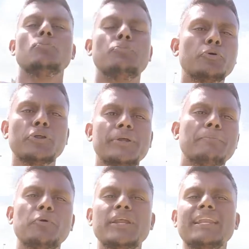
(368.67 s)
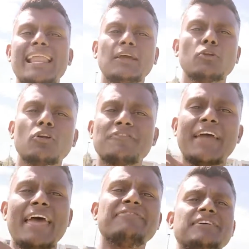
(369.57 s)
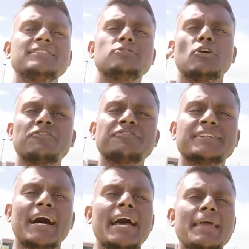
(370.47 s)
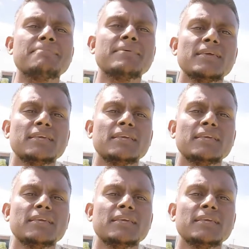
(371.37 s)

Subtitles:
put in like a lot of efforts, a lot of time.